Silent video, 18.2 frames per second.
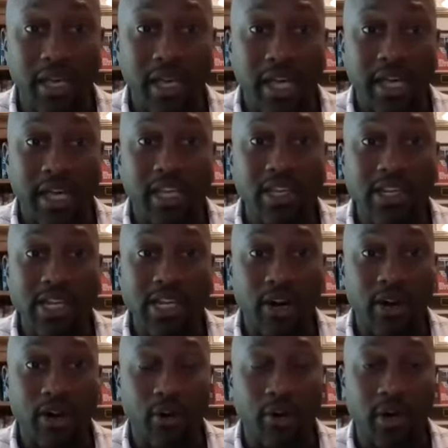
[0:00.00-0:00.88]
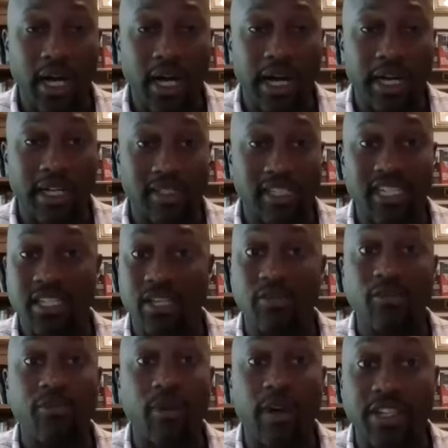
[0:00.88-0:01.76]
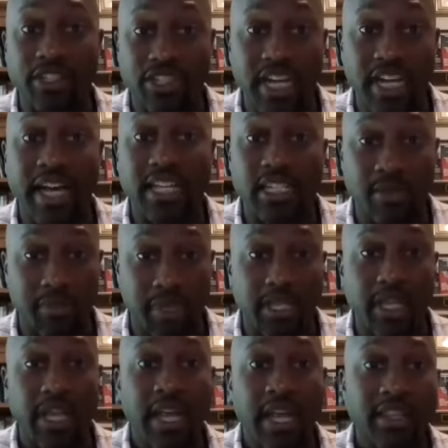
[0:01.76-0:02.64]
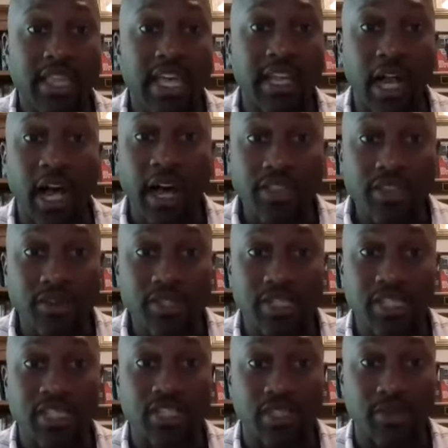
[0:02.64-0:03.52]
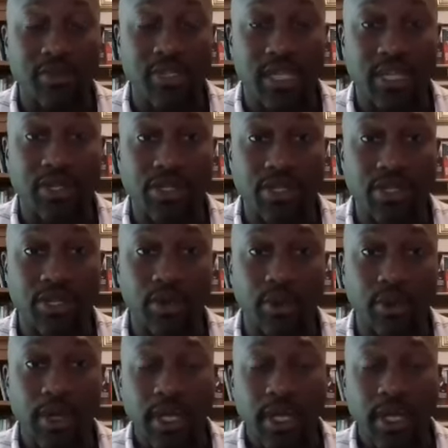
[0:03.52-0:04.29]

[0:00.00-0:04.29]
disenfranchisement that other systems can do.